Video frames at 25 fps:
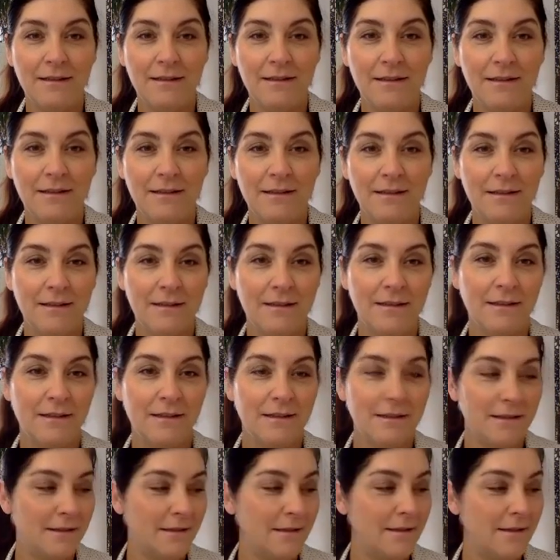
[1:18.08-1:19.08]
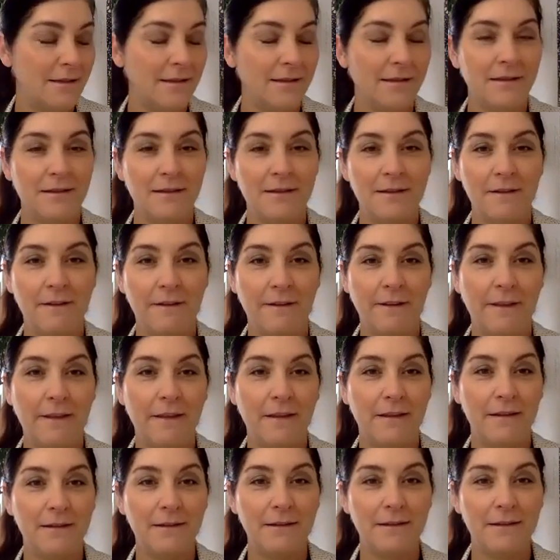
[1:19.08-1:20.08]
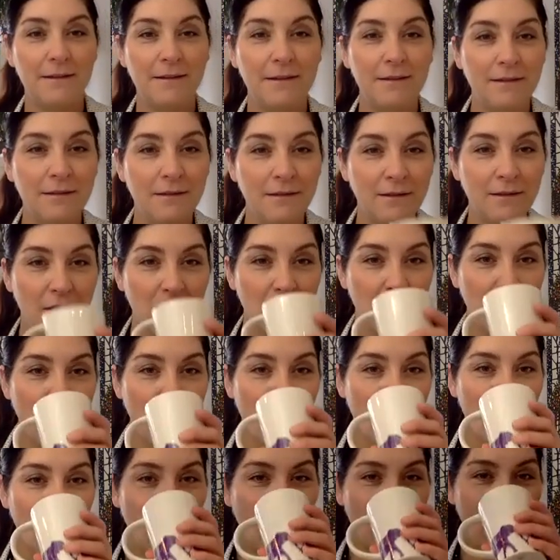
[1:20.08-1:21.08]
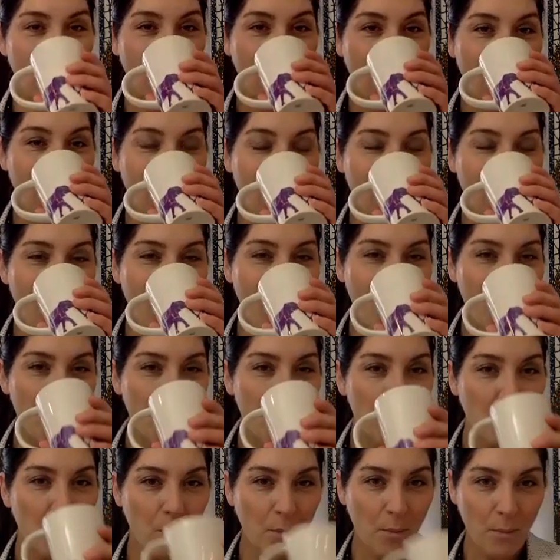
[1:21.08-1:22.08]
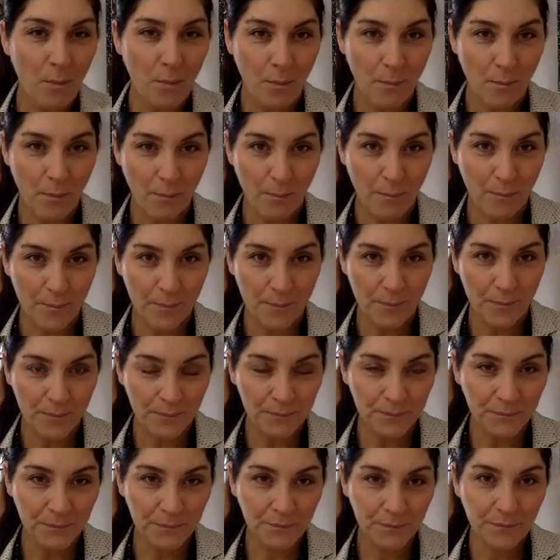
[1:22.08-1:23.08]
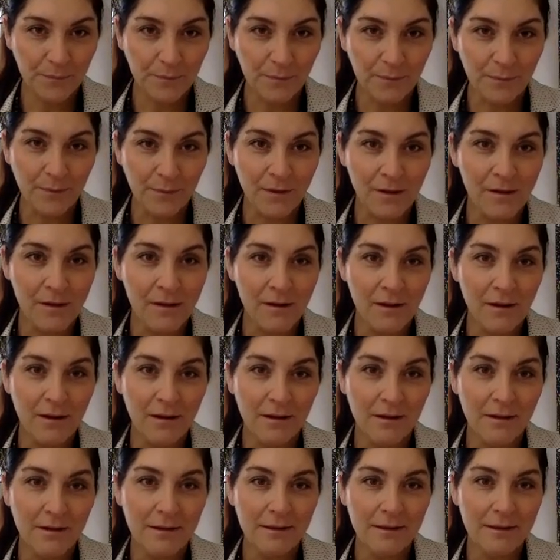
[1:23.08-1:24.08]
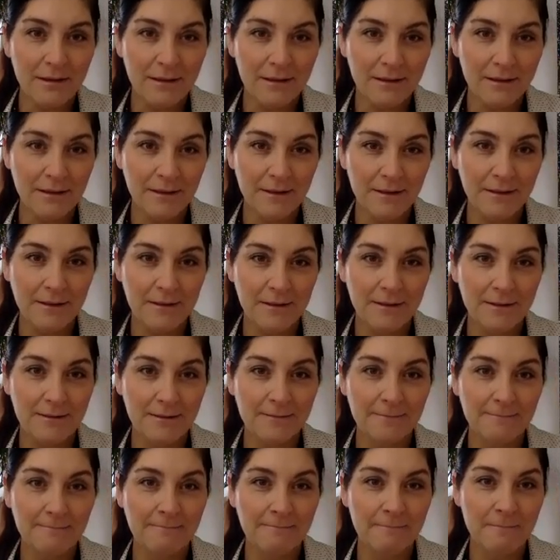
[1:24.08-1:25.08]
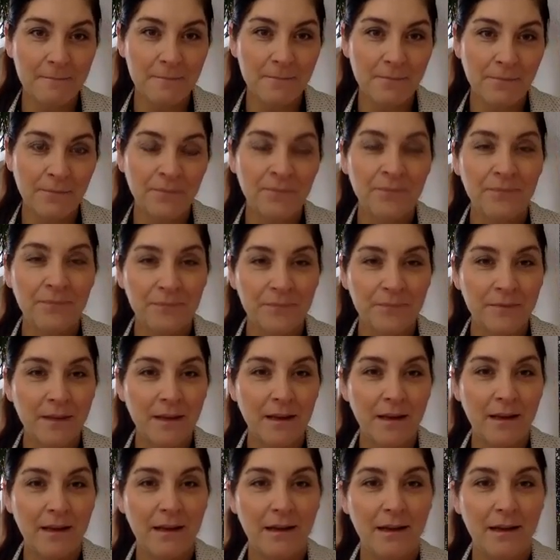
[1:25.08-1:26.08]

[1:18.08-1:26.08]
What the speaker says: This person isn't speaking.